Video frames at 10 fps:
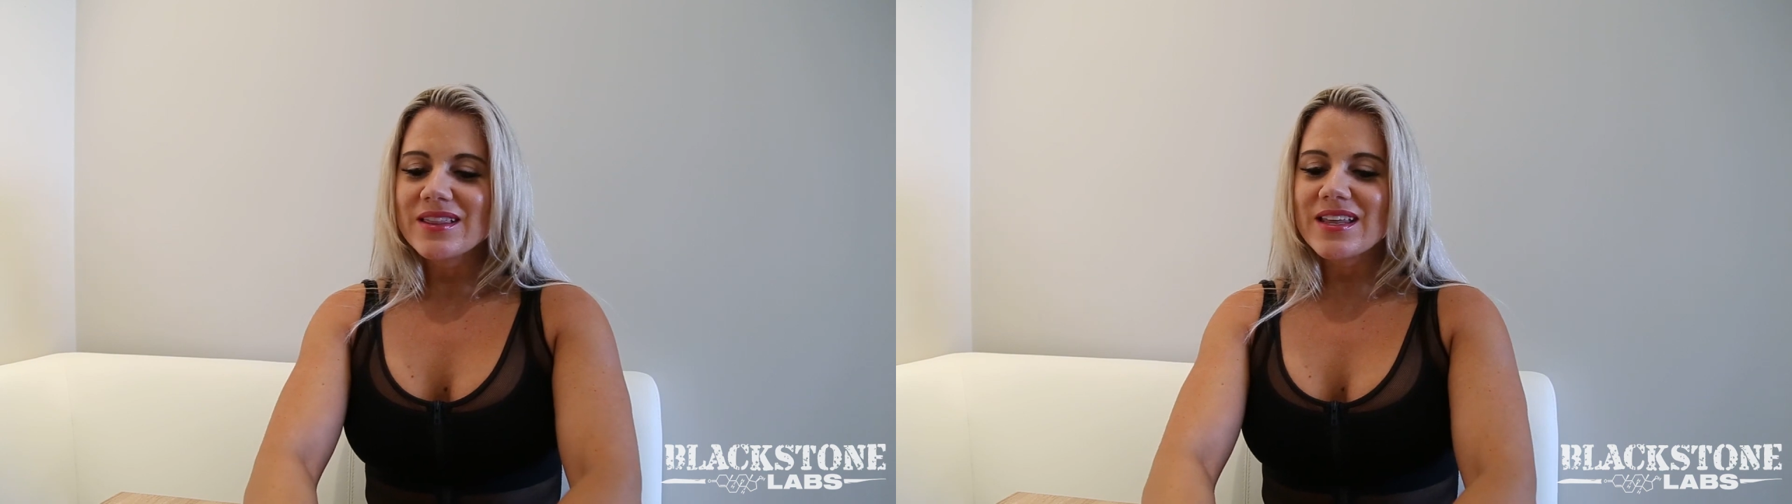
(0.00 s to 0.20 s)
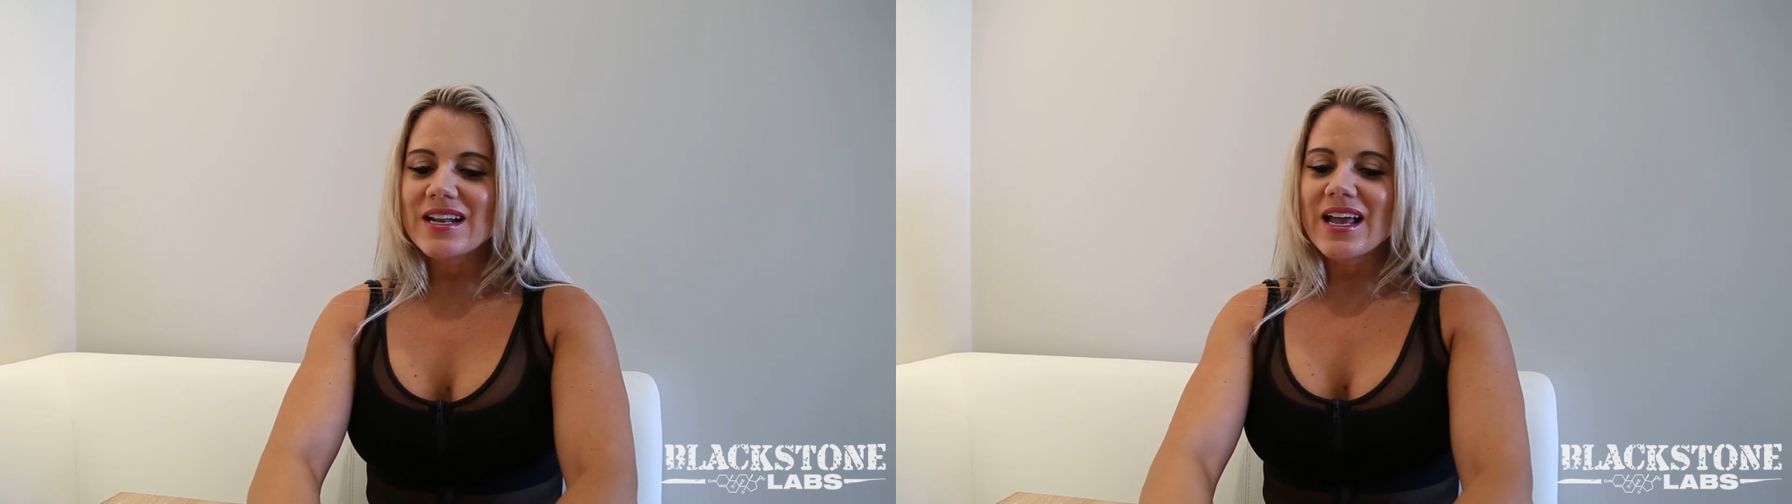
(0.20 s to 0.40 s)

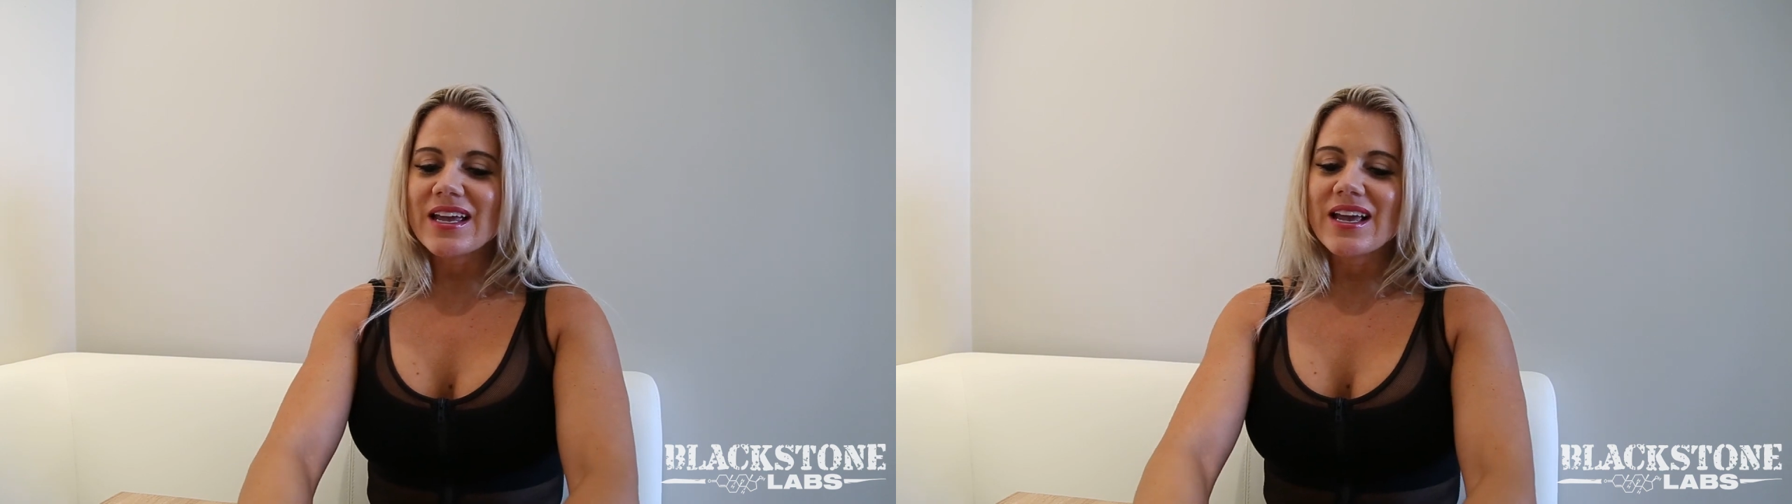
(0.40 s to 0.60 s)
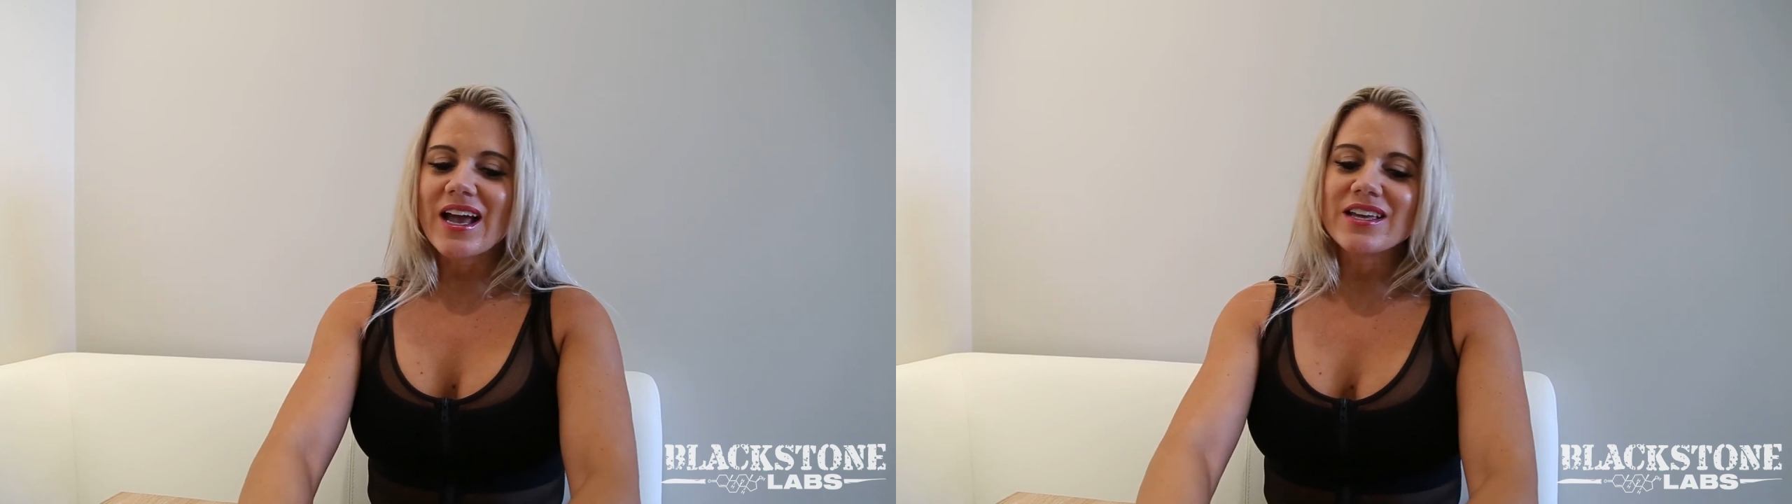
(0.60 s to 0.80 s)
then
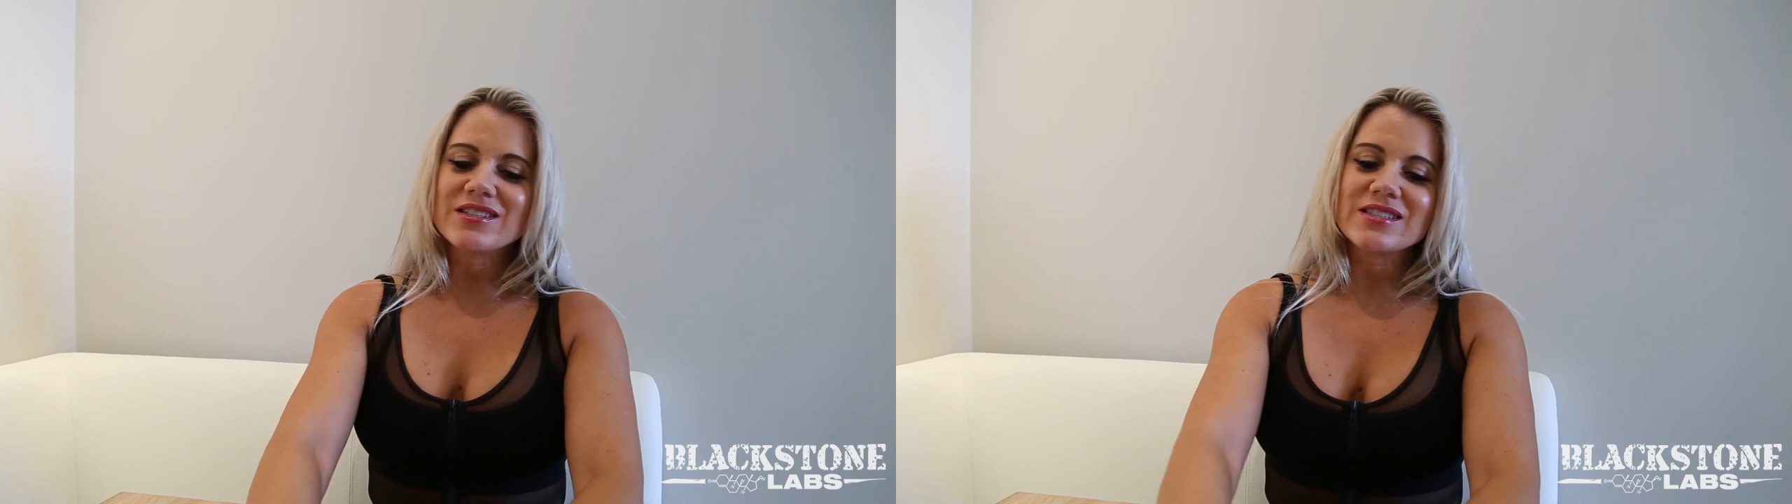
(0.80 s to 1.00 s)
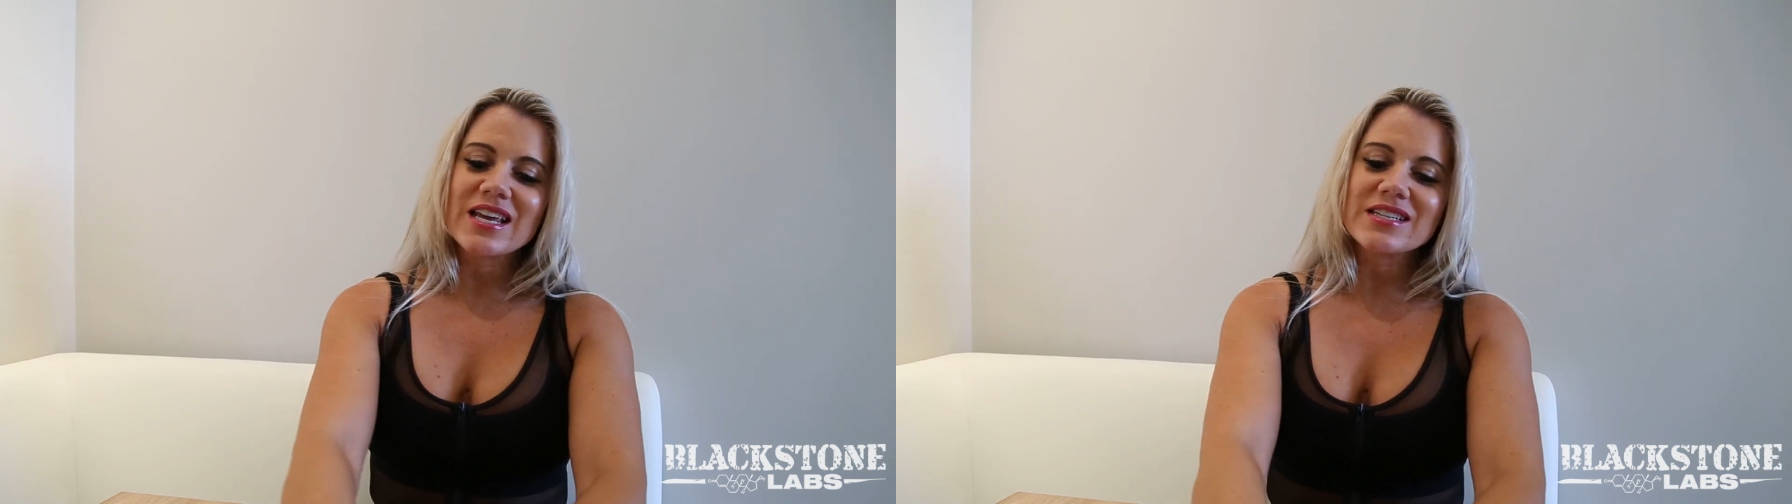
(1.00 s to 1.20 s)

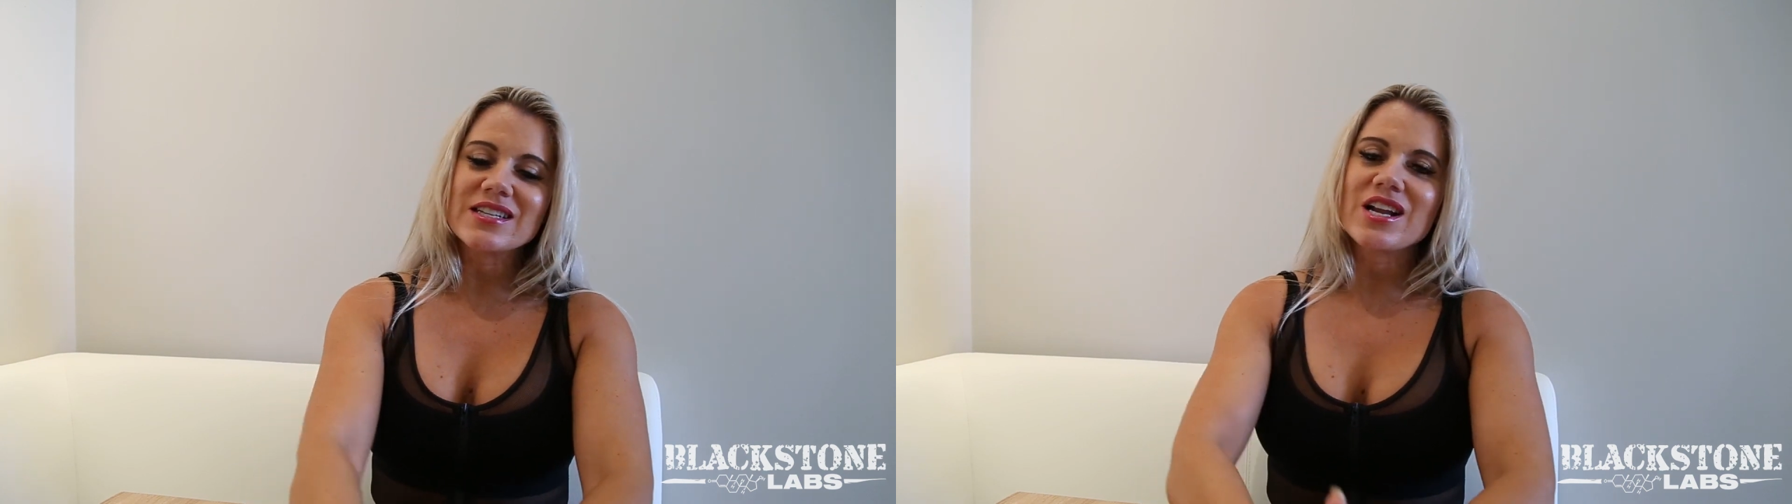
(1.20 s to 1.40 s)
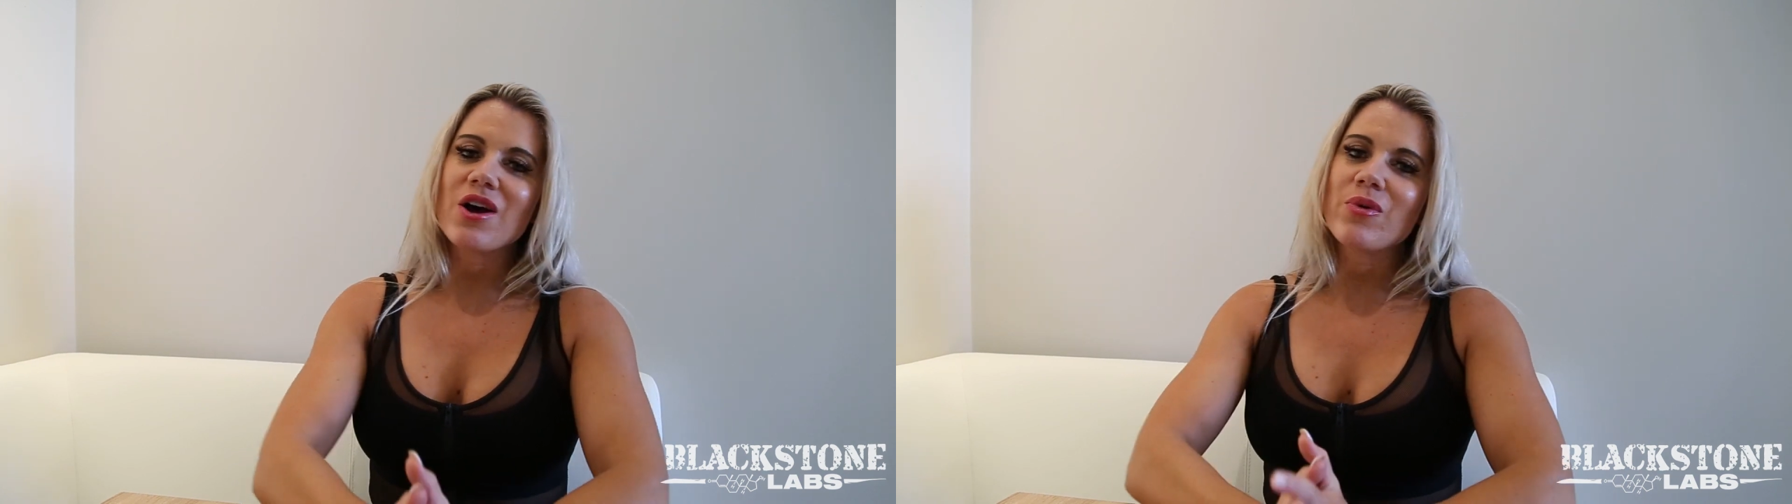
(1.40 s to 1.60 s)
I tend
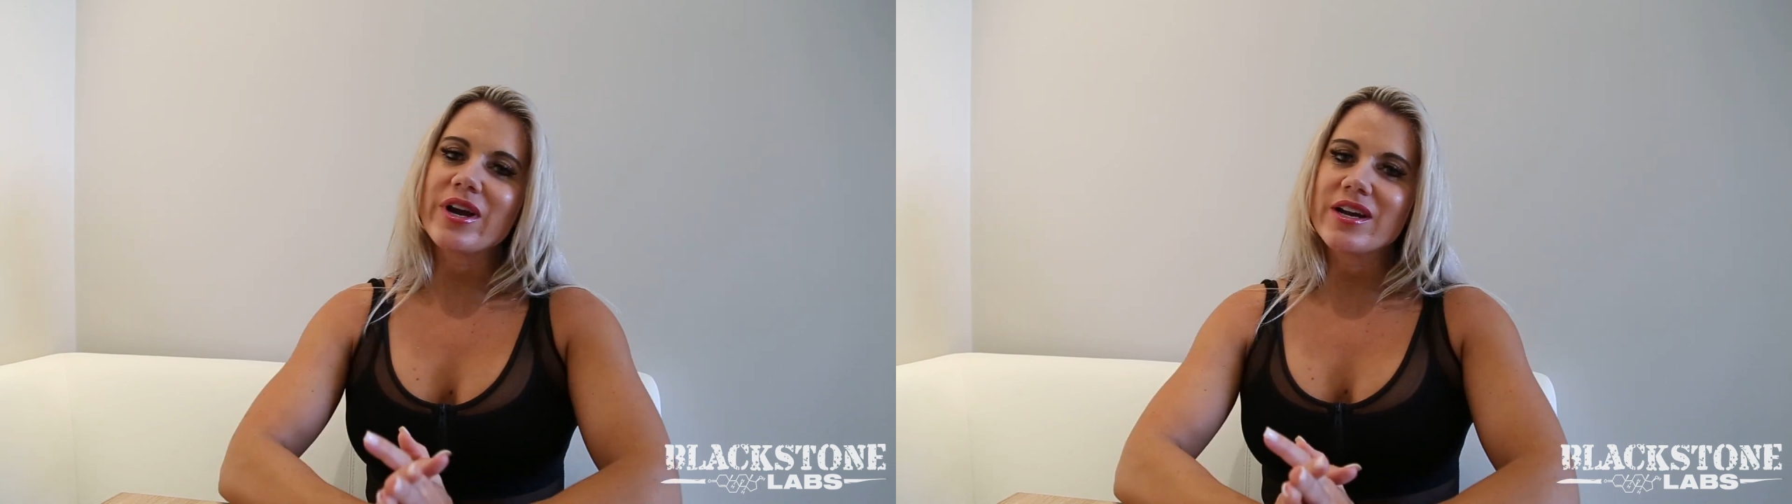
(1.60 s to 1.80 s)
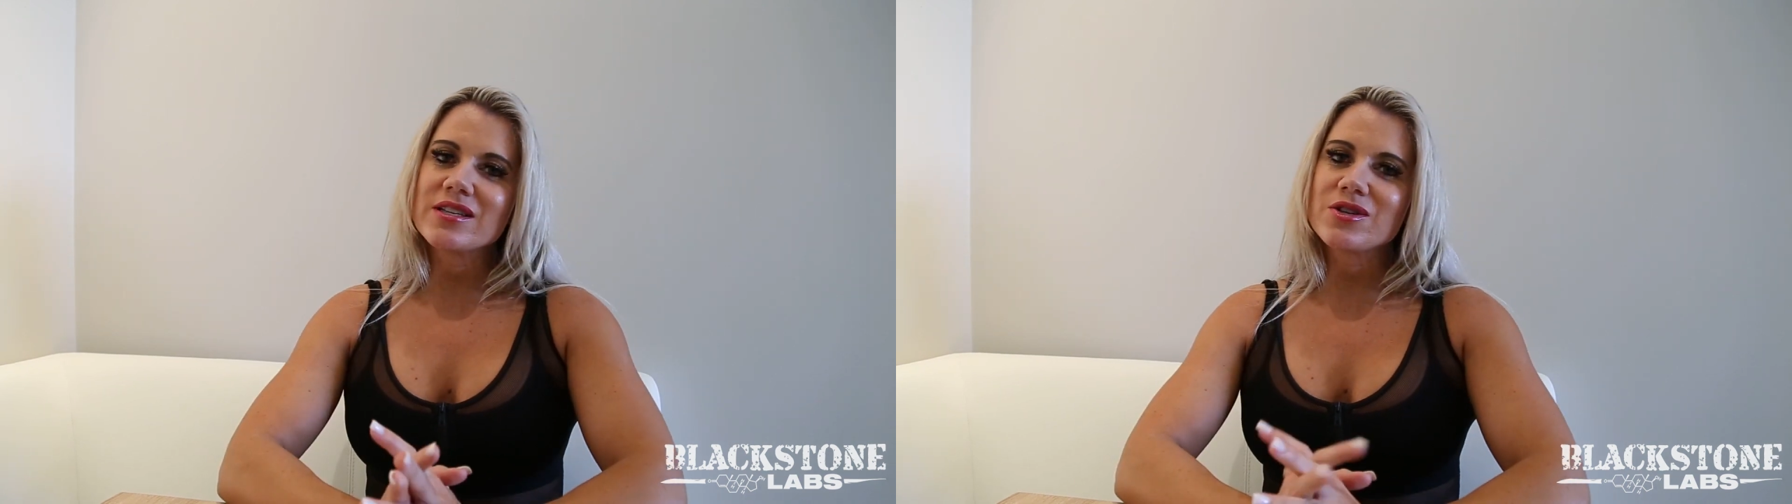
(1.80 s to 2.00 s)
to not wear it.